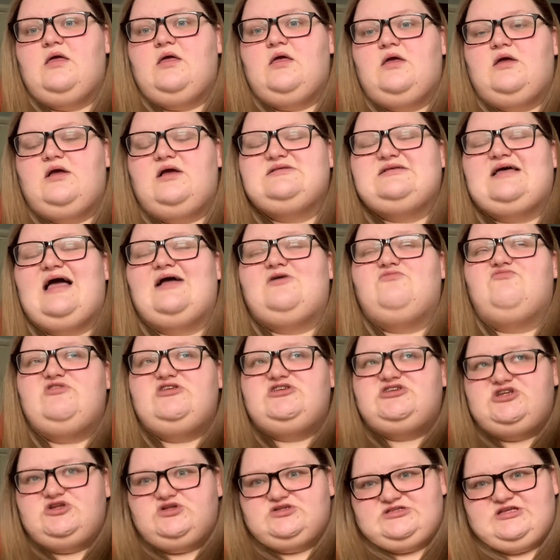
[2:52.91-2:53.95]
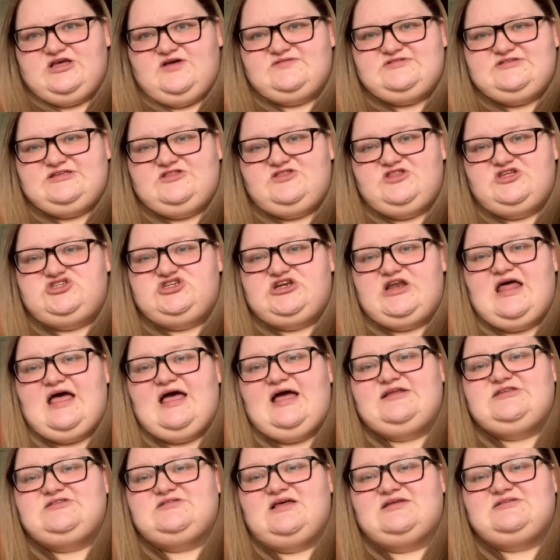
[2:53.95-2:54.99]
because I originally looked at it obviously in the July
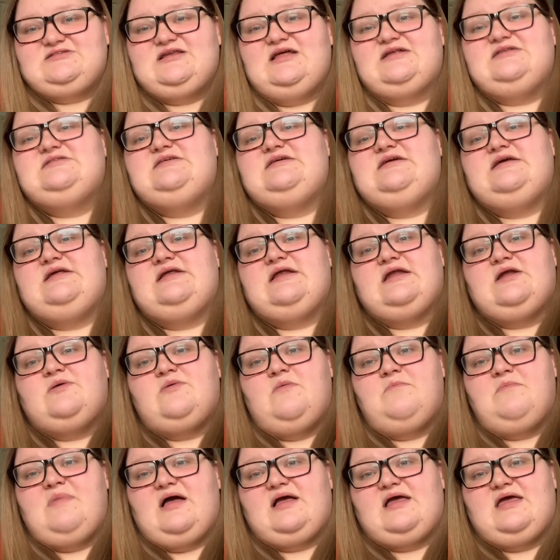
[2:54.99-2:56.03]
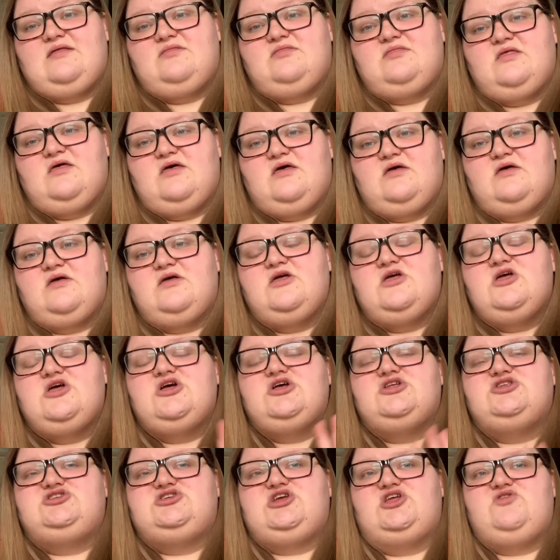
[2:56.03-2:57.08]
2019 and I went back in the
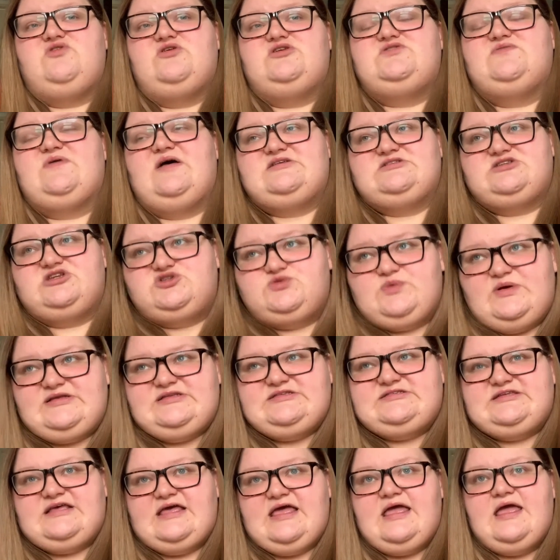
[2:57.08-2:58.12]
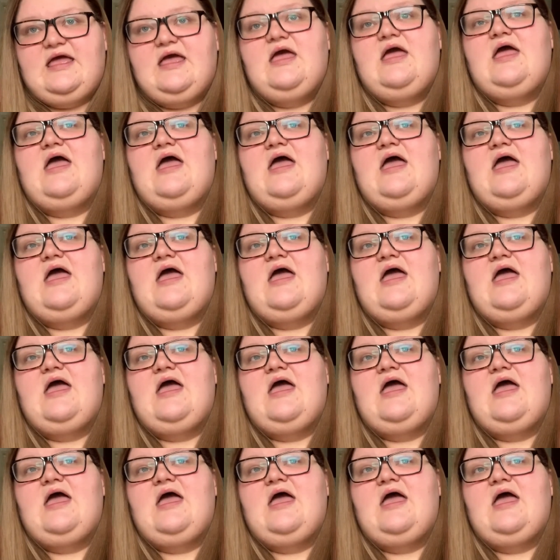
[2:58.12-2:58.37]
January 2020,